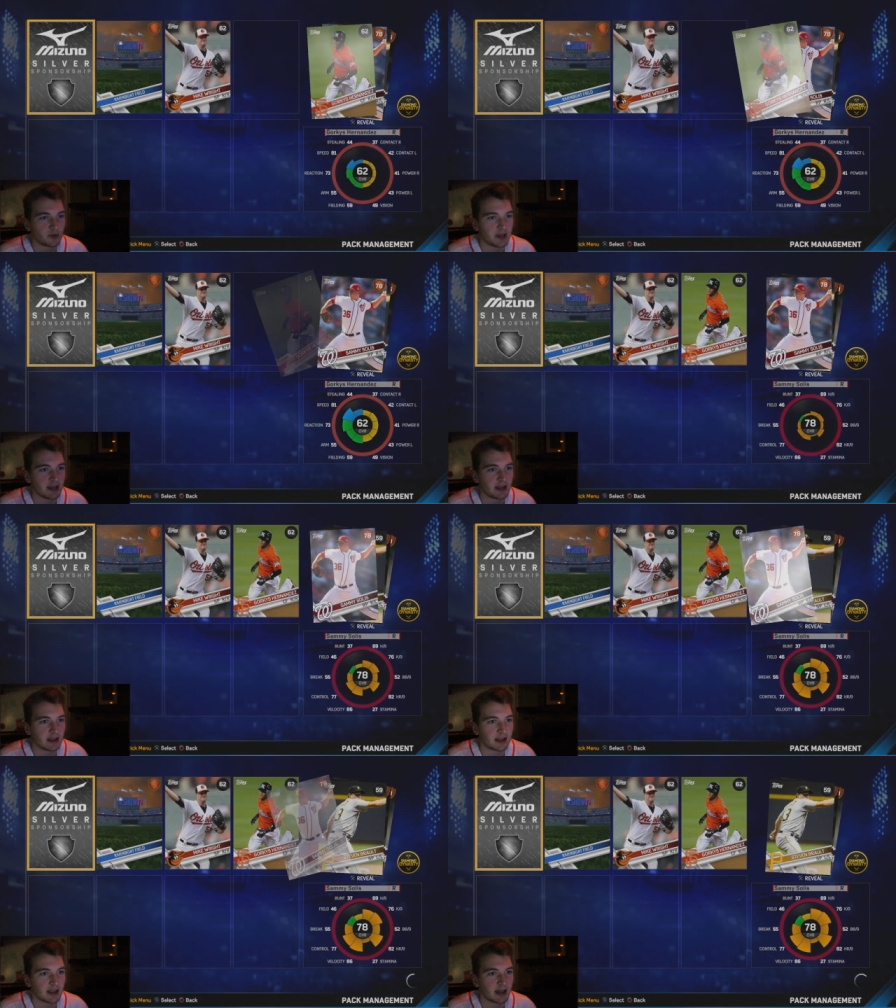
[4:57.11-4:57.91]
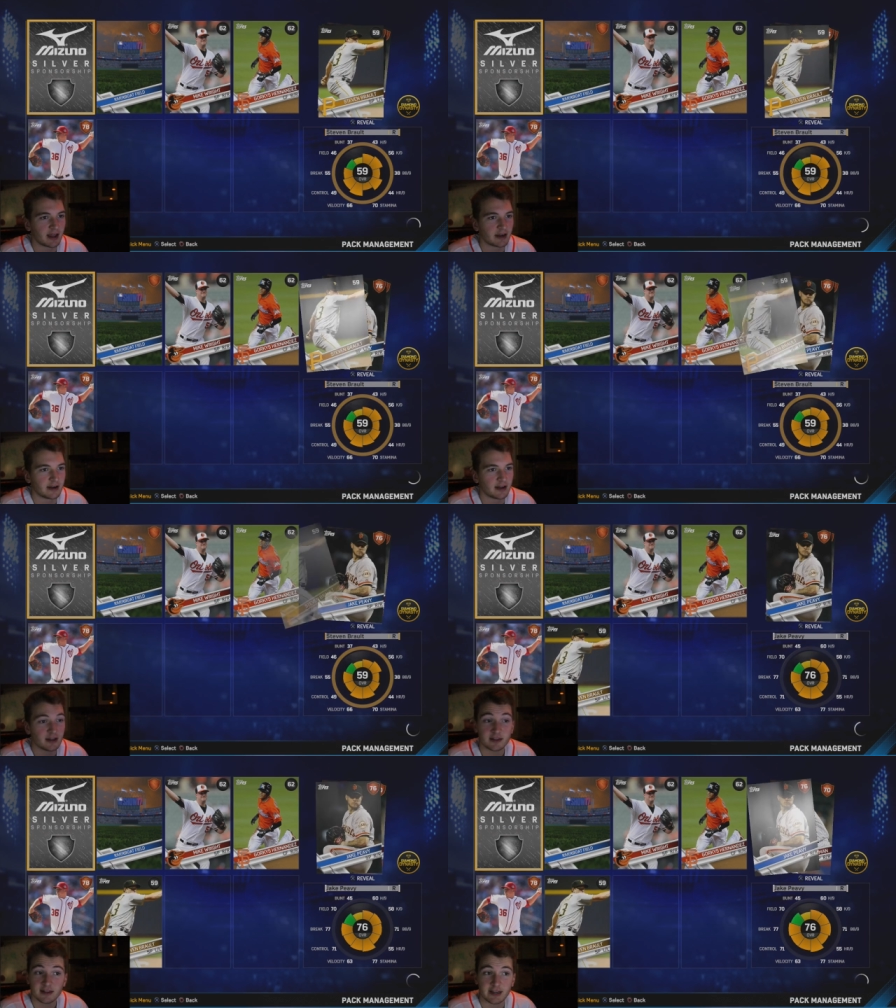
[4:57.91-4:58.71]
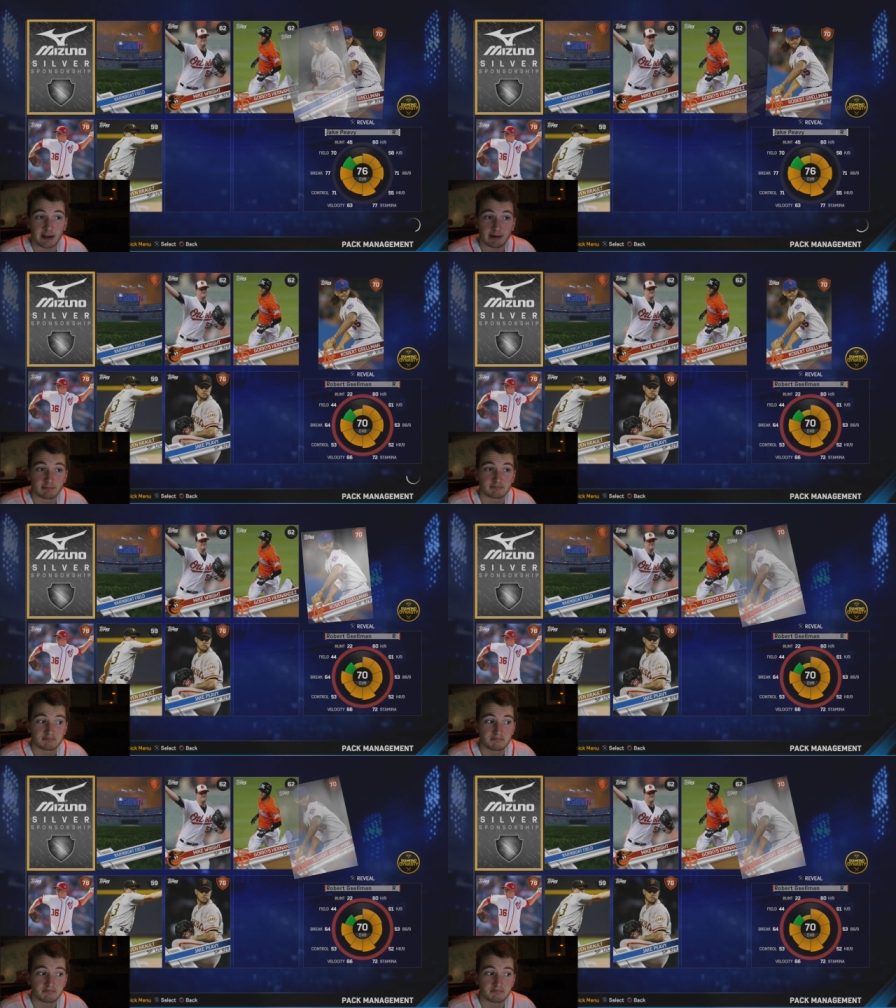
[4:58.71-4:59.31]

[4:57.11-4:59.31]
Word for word: we get nothing.